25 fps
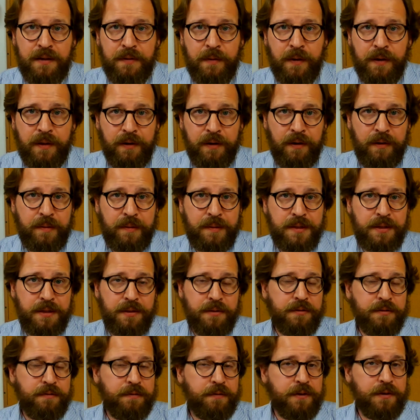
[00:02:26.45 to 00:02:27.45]
whether it was
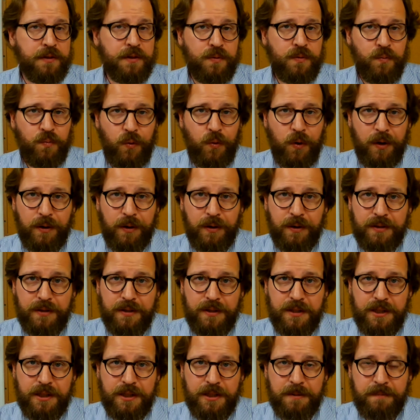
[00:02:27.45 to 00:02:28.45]
those first
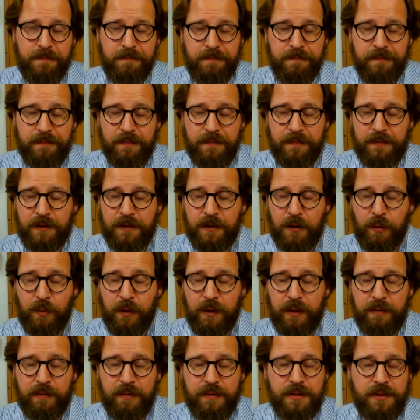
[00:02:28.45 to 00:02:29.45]
words,
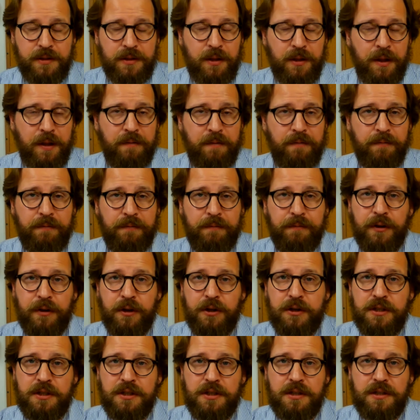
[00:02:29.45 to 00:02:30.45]
whether it was that
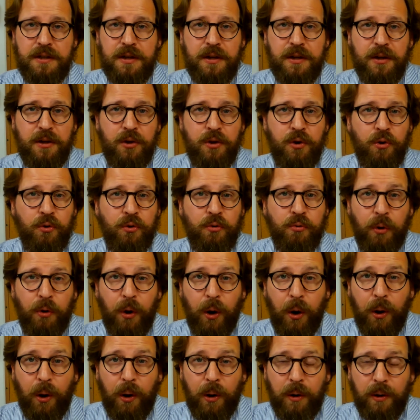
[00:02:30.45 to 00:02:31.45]
first
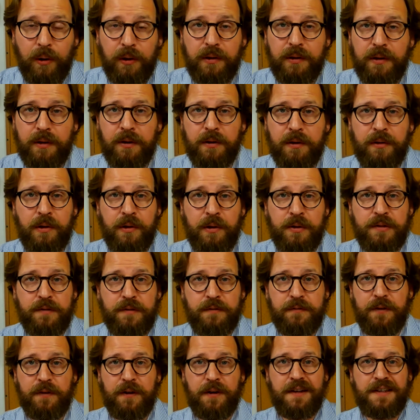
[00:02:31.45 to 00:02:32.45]
crawl or those
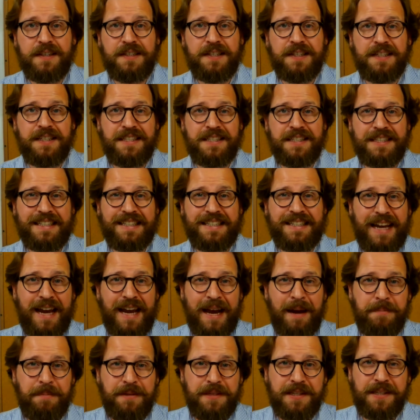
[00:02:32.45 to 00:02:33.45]
first
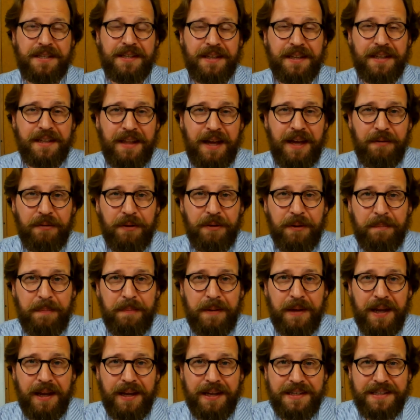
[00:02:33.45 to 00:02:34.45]
steps that were
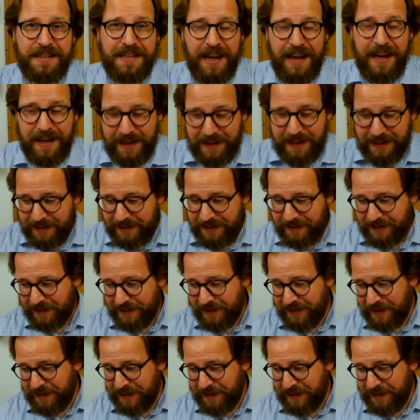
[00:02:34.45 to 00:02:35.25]
being taken.